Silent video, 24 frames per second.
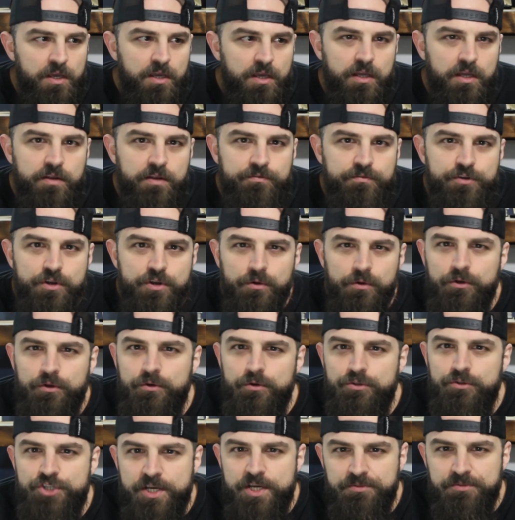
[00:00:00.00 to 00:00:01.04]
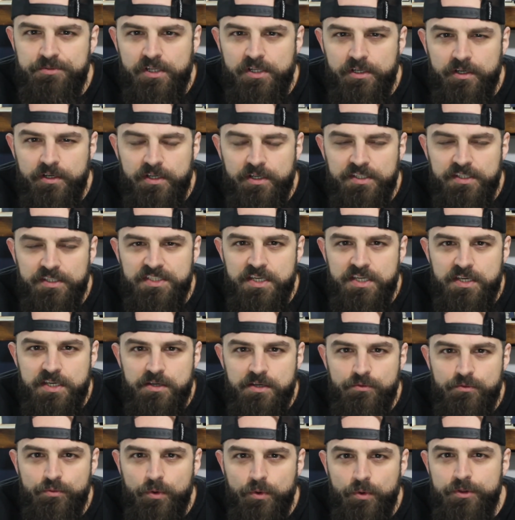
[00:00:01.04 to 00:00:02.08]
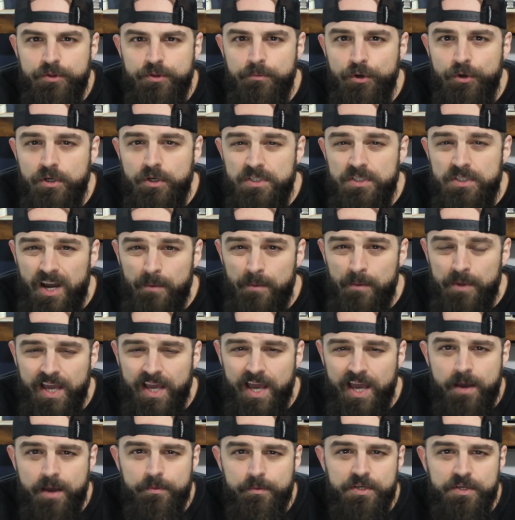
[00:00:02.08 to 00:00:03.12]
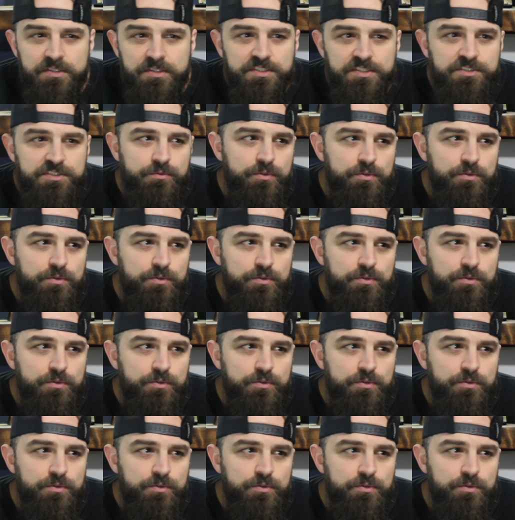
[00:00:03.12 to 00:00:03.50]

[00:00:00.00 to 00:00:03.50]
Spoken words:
And if you don't know who James Clear is, he wrote the book Atomic Habits,